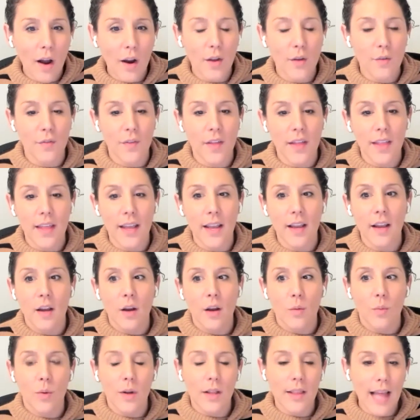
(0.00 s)
Are you feeling
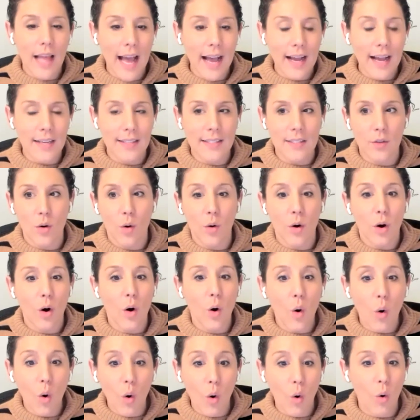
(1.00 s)
relaxed or
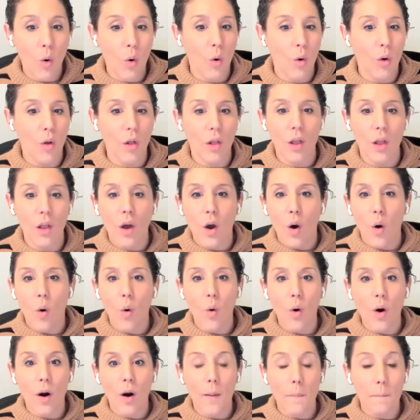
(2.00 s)
whole
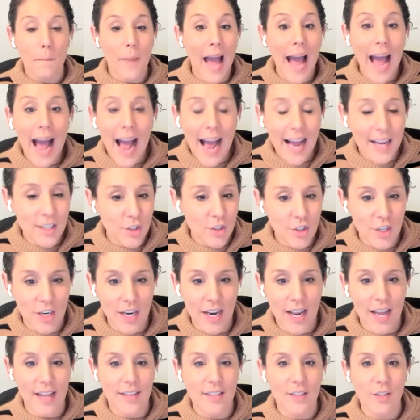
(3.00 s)
or
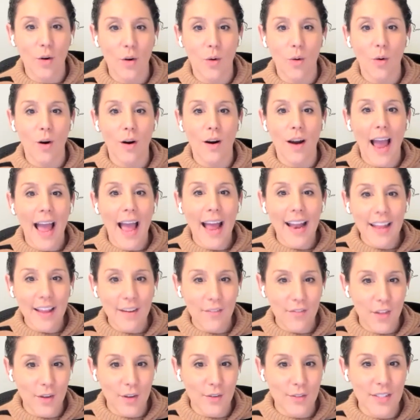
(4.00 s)
passionate or any
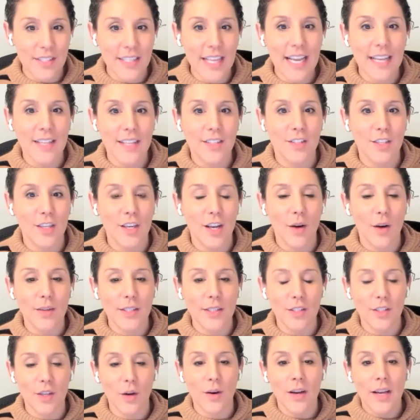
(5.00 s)
of those things, you know?
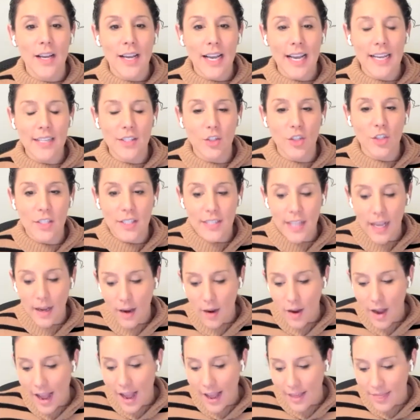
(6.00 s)
And so it's just
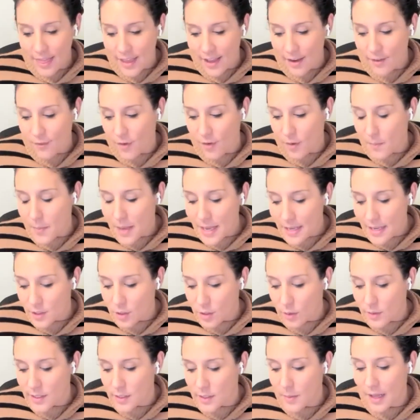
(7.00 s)
like, I think for me, it's
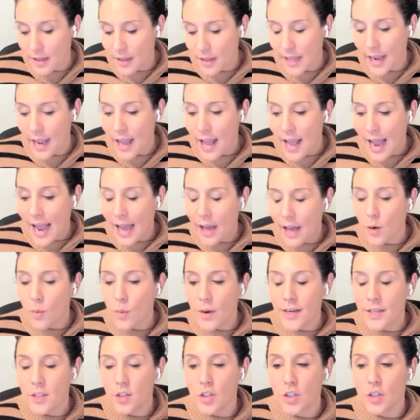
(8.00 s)
always about like, I don't
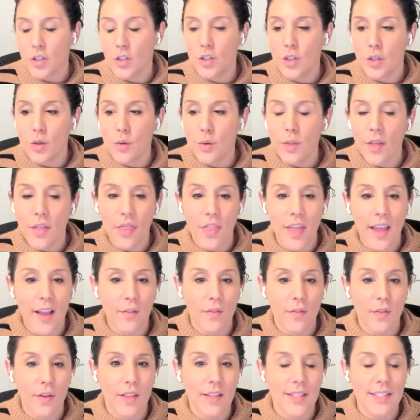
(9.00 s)
want to just do the
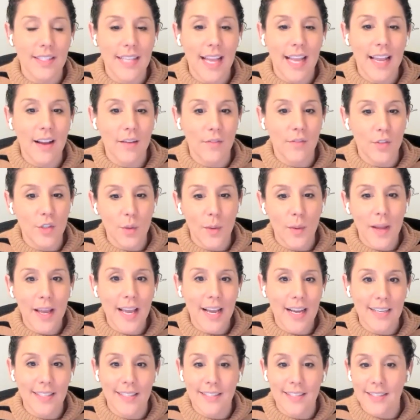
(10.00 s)
thing for the sake of doing
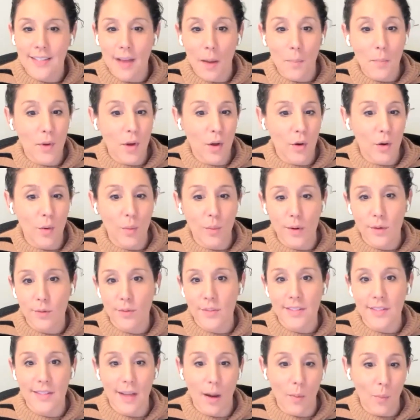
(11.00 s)
it because some guru
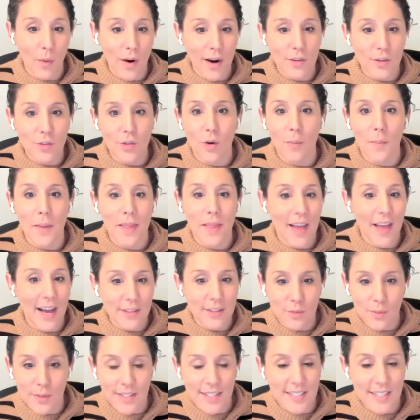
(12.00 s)
somewhere told me
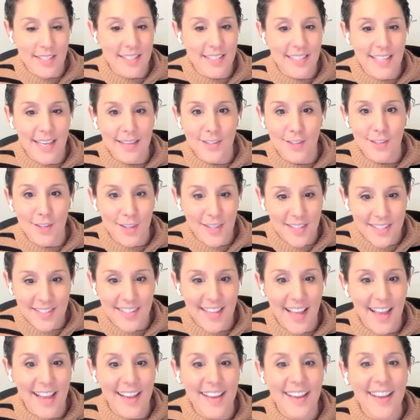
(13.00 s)
that's what success looks
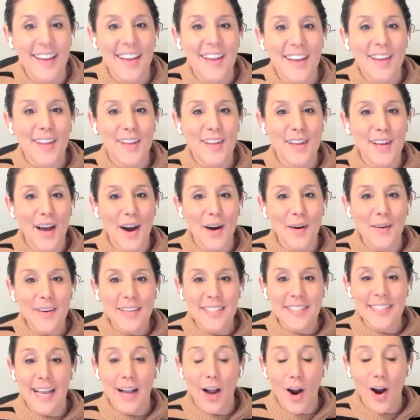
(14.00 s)
like. You know,
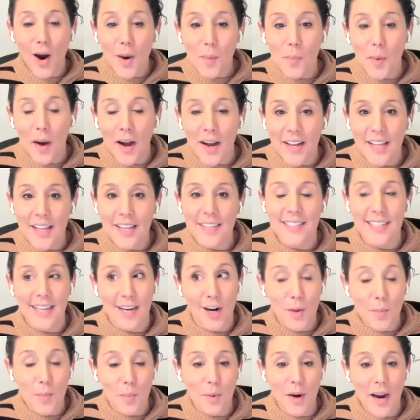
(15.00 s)
it's like our bodies
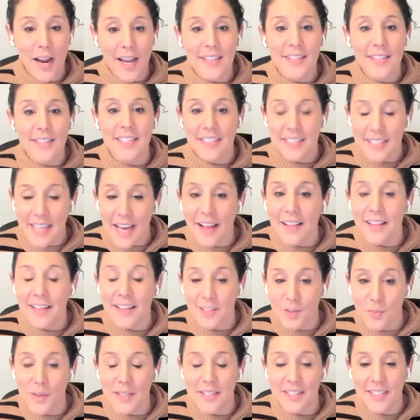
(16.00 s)
and our brains tell
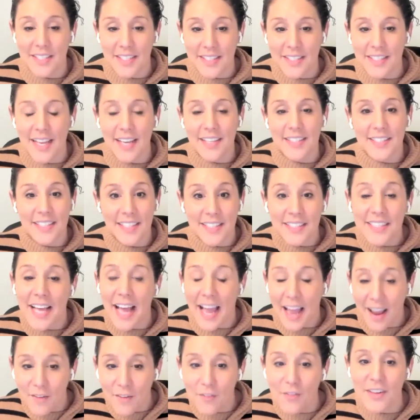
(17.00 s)
us what success is
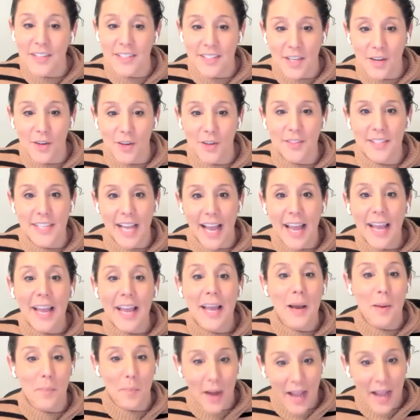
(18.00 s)
every single
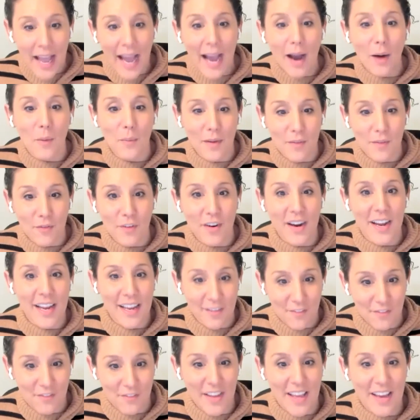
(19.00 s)
day by how we
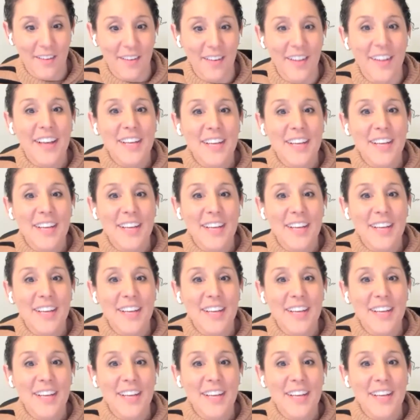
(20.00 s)
freaking feel.